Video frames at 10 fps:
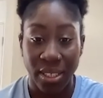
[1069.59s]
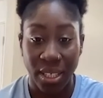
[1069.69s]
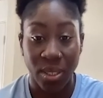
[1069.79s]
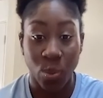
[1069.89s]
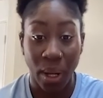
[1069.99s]
it
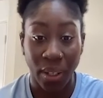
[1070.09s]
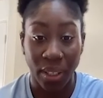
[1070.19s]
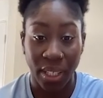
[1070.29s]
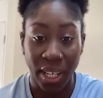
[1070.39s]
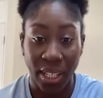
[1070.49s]
as well
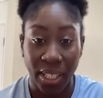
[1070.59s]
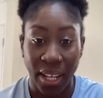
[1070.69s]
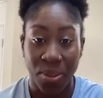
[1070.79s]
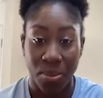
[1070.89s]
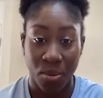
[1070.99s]
and
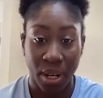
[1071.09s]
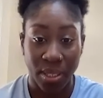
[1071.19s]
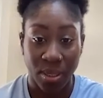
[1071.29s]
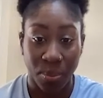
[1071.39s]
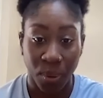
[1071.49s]
get them the right
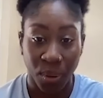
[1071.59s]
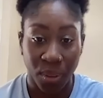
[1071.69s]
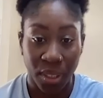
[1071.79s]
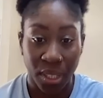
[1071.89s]
support,